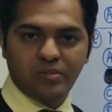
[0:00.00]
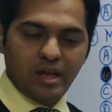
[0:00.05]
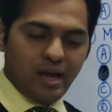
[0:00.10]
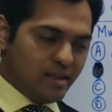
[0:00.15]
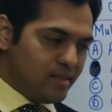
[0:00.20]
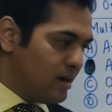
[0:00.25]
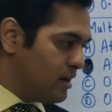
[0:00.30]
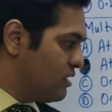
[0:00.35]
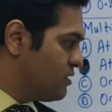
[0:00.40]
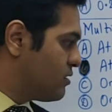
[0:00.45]

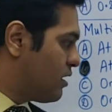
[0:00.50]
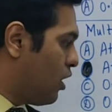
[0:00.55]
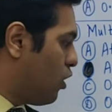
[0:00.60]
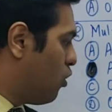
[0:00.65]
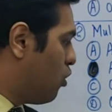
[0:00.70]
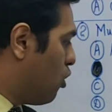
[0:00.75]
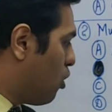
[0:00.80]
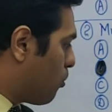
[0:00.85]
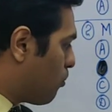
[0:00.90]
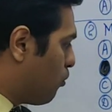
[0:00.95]
And that is
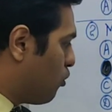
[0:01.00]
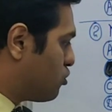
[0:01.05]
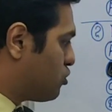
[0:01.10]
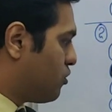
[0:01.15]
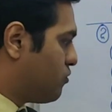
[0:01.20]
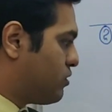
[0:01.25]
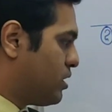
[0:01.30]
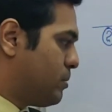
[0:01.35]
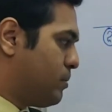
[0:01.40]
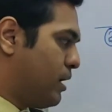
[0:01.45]
how both
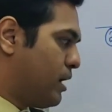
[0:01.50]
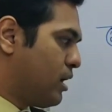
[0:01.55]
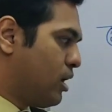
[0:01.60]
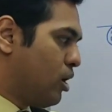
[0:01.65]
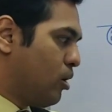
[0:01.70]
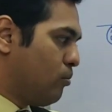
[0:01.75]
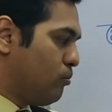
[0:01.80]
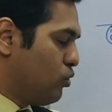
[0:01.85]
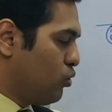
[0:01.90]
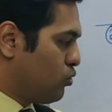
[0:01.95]
of them are
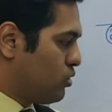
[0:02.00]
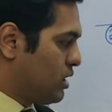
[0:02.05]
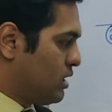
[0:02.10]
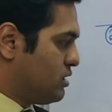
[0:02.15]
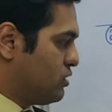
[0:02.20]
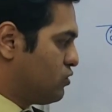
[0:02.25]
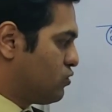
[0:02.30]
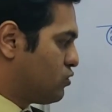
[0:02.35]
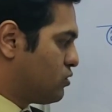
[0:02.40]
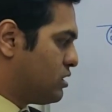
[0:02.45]

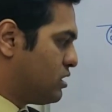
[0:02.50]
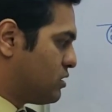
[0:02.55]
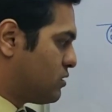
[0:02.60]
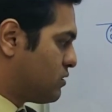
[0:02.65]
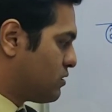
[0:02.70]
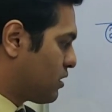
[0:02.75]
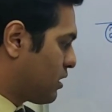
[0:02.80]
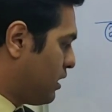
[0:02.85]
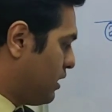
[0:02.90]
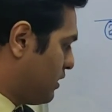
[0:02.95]
mutagens. So this
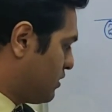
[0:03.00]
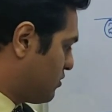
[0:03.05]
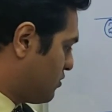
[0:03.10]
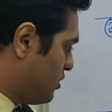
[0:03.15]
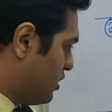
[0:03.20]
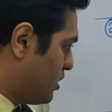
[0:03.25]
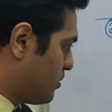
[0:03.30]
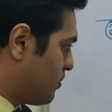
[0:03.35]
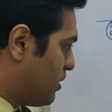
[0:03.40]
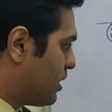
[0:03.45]
is a correct
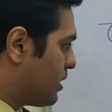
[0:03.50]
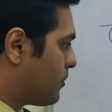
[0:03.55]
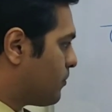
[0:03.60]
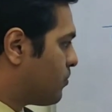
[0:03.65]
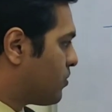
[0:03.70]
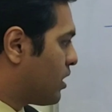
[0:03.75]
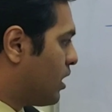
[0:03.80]
statement.